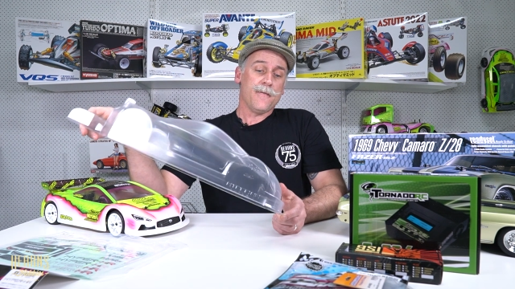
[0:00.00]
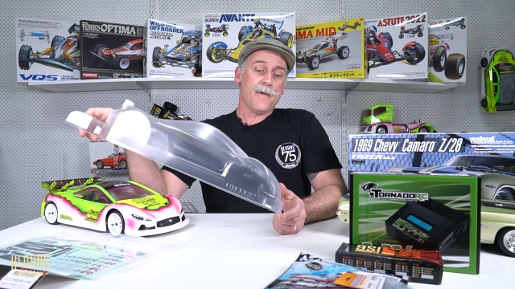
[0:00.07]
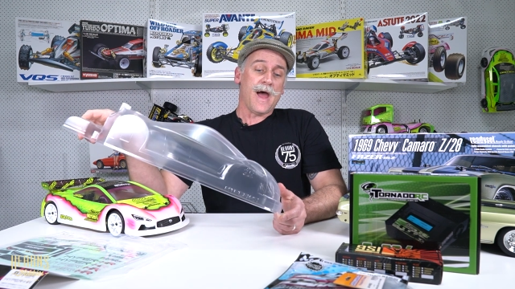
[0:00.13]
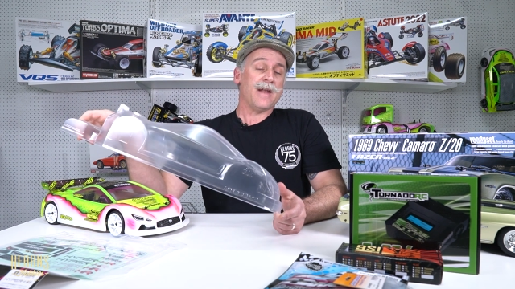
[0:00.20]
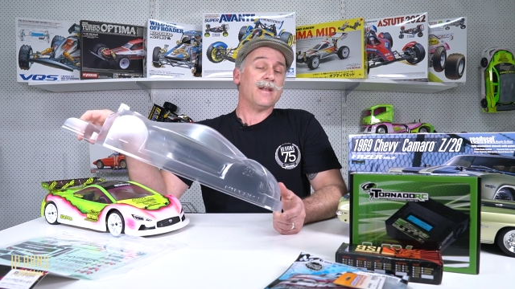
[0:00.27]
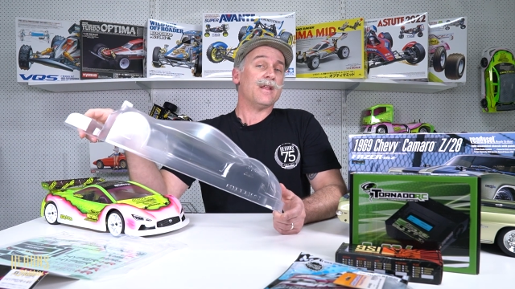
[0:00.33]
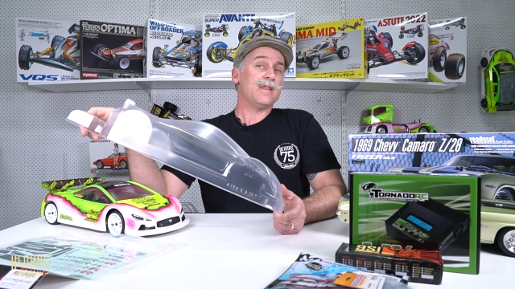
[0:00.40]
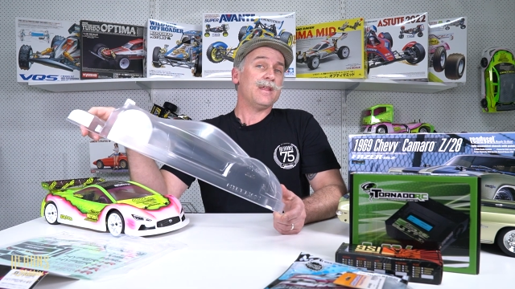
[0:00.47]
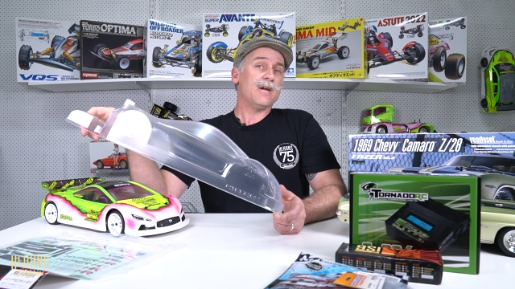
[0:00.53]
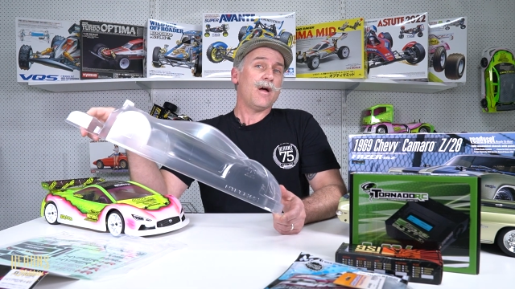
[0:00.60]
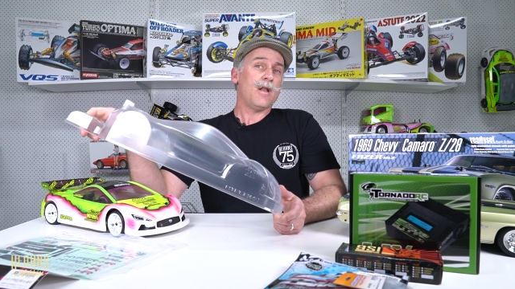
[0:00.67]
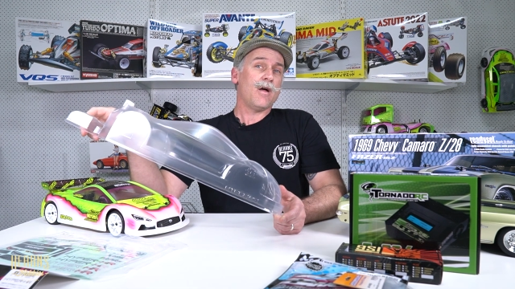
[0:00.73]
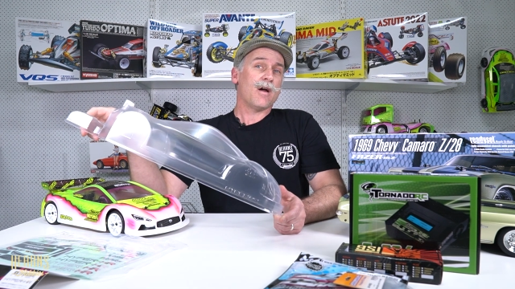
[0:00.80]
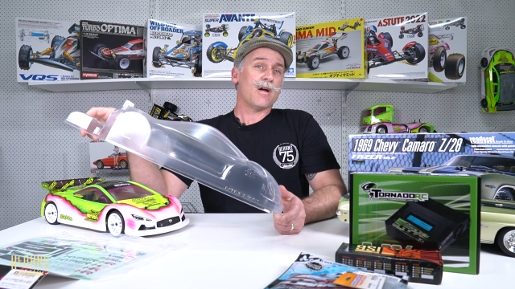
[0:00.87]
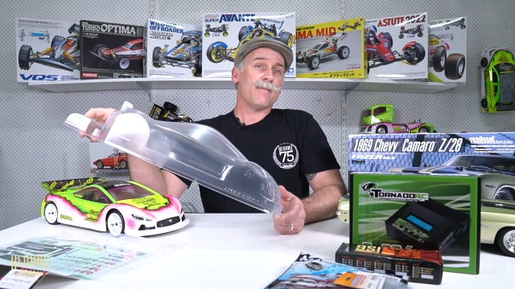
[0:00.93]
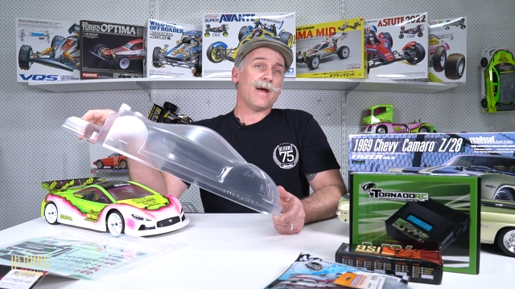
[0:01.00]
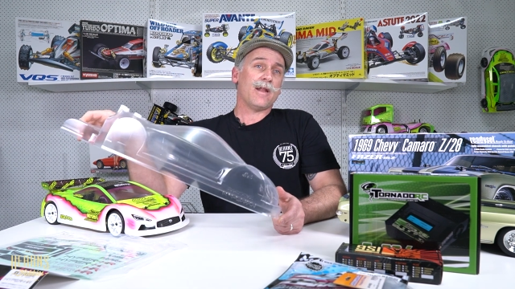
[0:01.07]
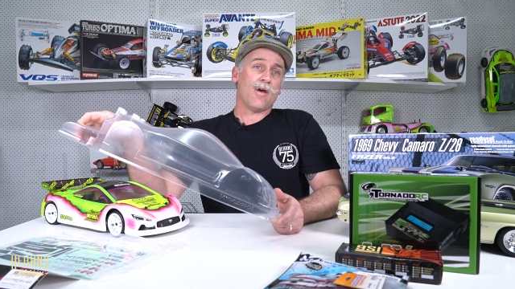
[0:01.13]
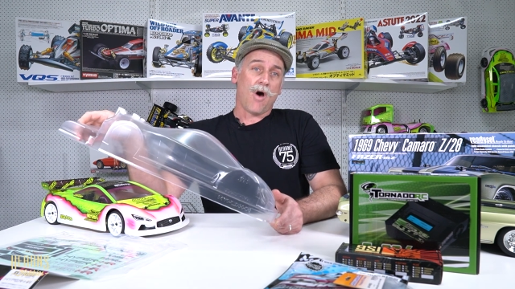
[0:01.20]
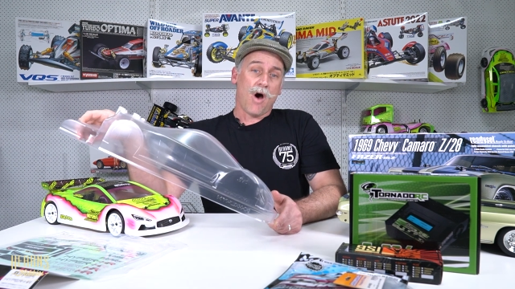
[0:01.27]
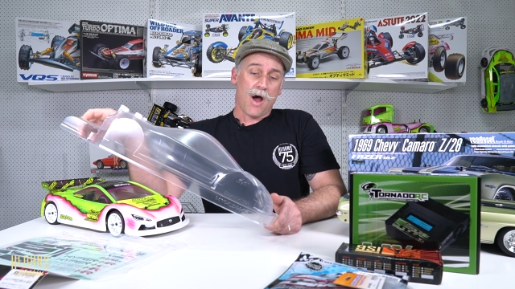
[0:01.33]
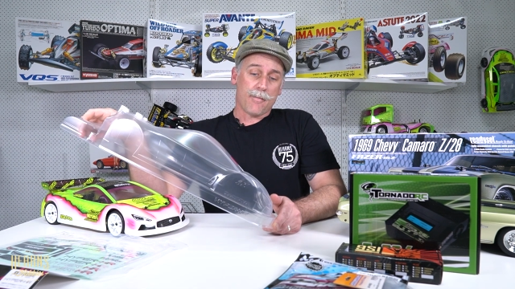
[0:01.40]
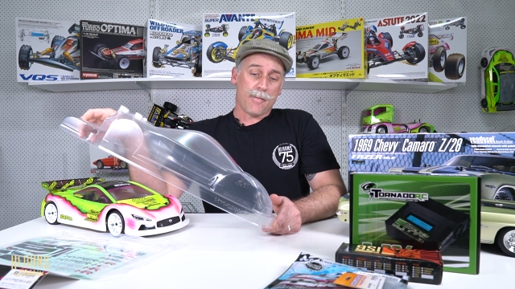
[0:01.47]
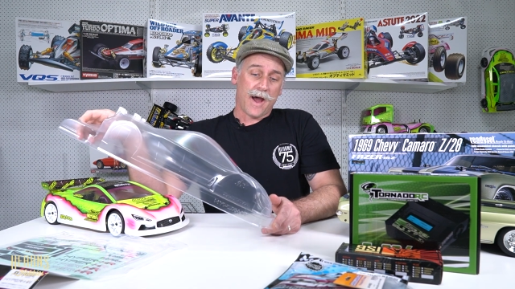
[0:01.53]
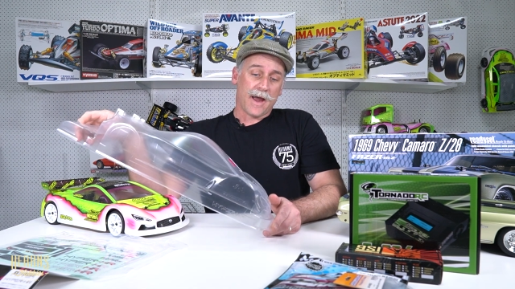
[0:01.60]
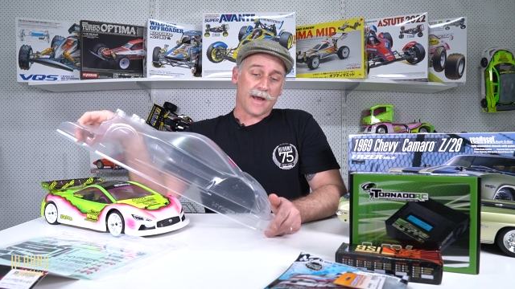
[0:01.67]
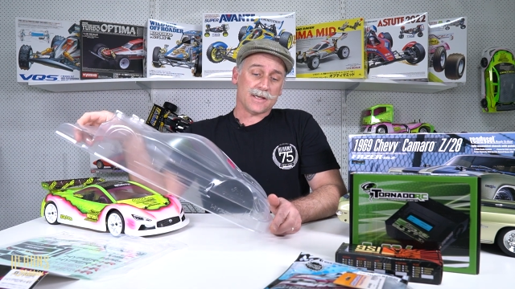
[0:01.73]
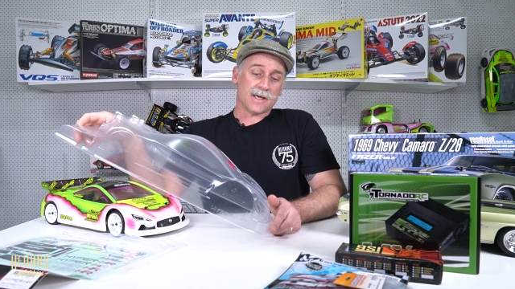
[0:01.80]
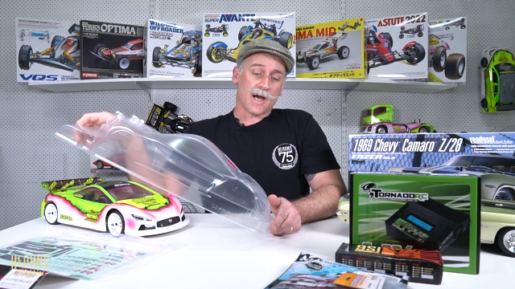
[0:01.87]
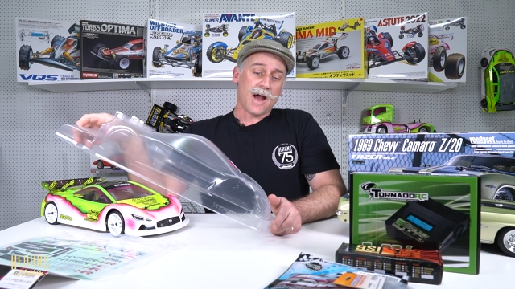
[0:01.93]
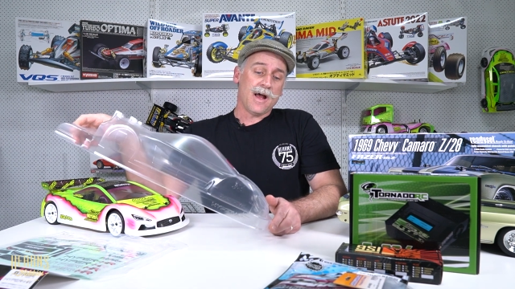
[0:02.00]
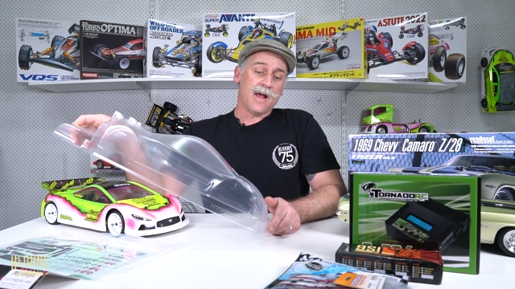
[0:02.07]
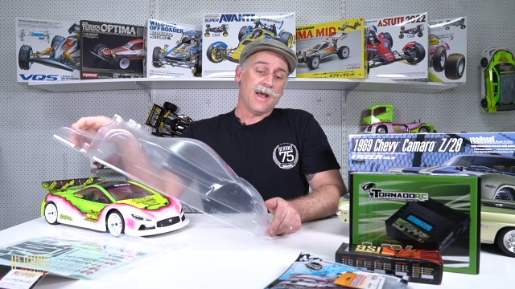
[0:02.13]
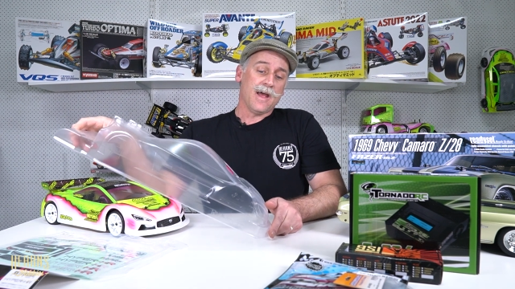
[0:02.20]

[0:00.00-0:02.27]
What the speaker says: and the thing I like about the Hyper HR